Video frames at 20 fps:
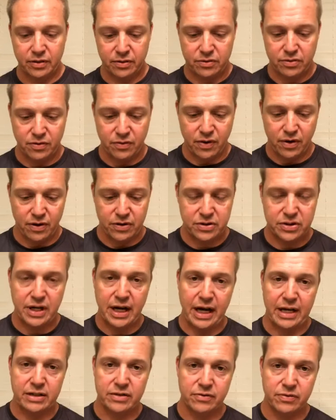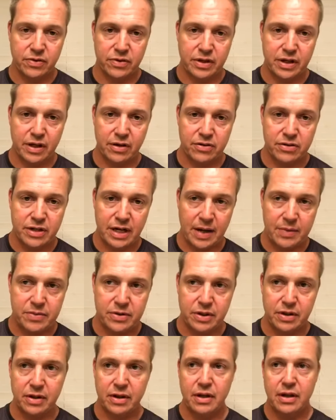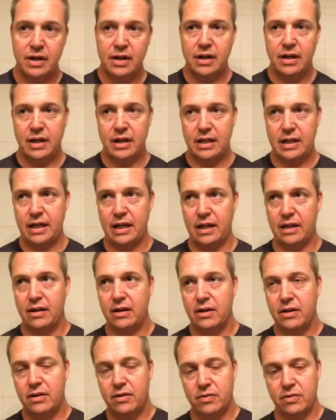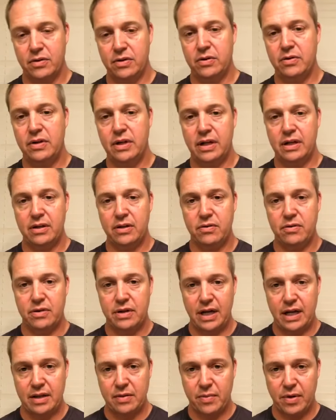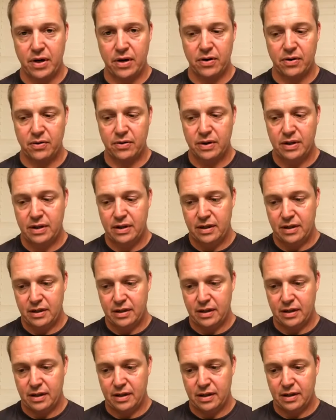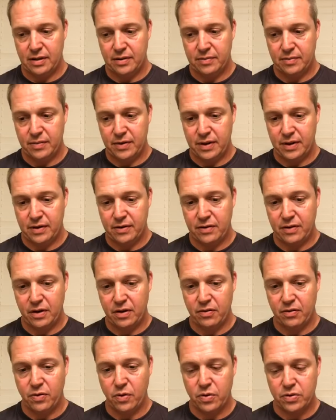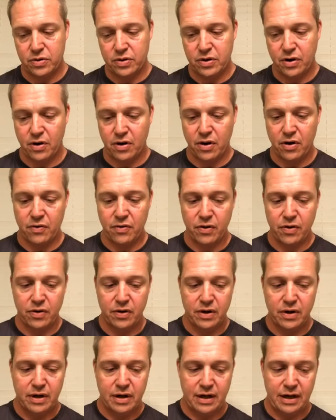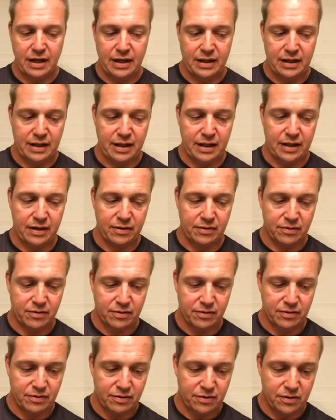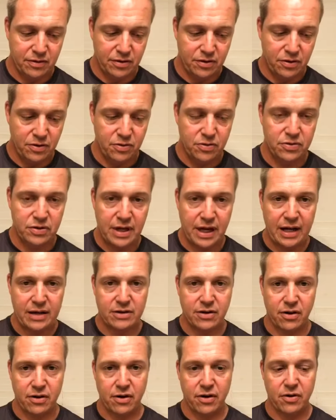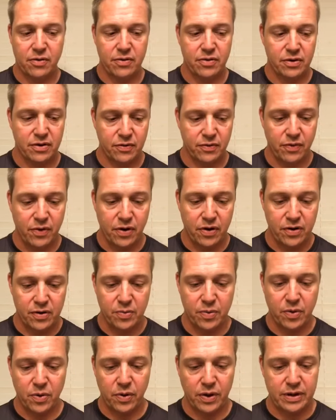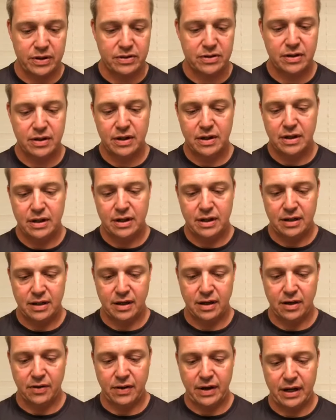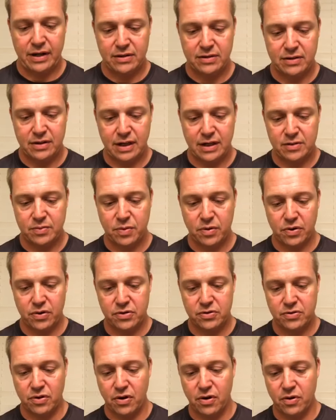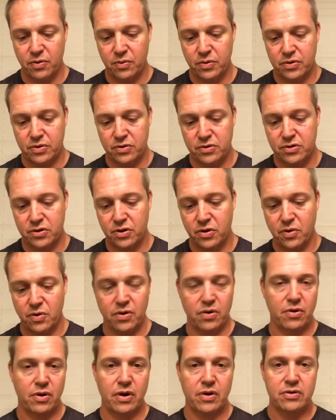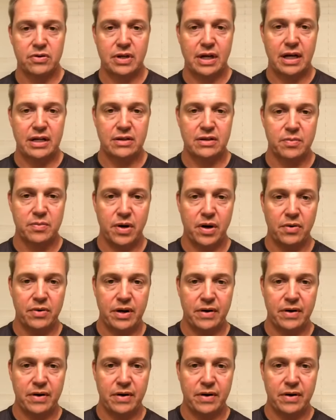Travaris Jackson for the interception. Again, when you take the ball, force a turnover, and then use that turnover to convert it to points. That's pretty strong when you're scoring on all sides of the ball.